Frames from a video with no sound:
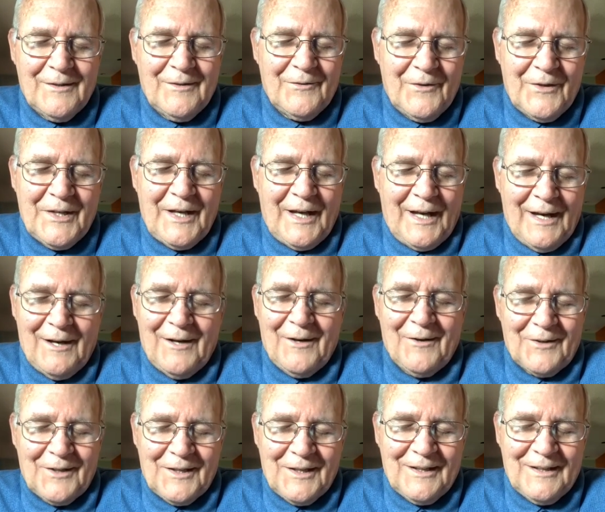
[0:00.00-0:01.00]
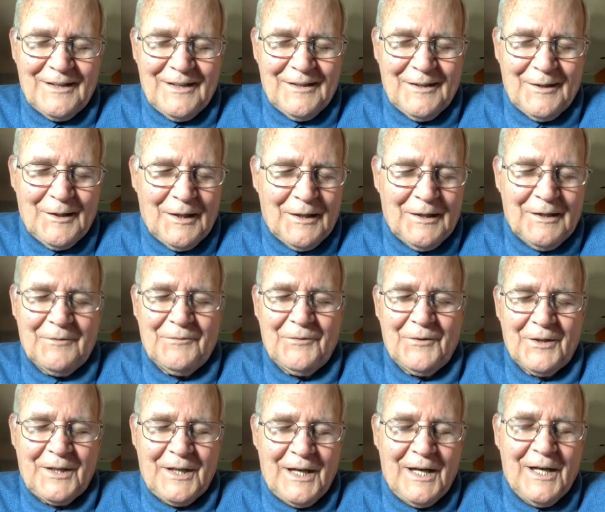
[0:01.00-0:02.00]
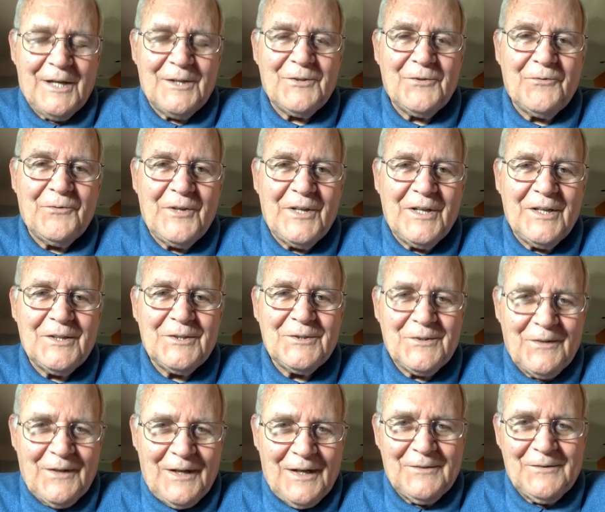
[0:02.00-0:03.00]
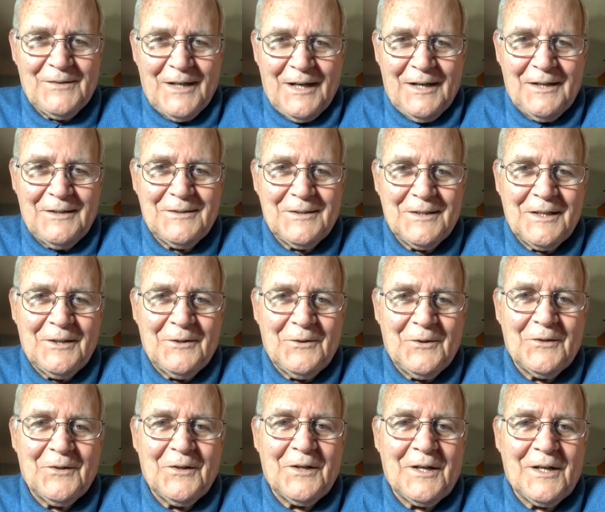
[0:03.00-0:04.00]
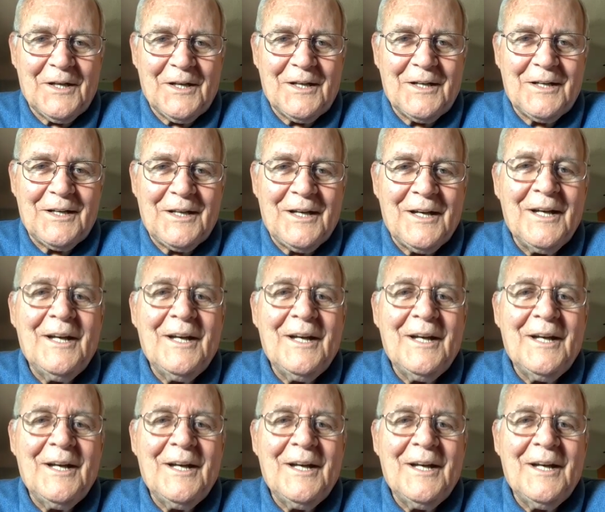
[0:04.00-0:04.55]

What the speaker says: the outing. And if you catch fish, that's icing on the cake.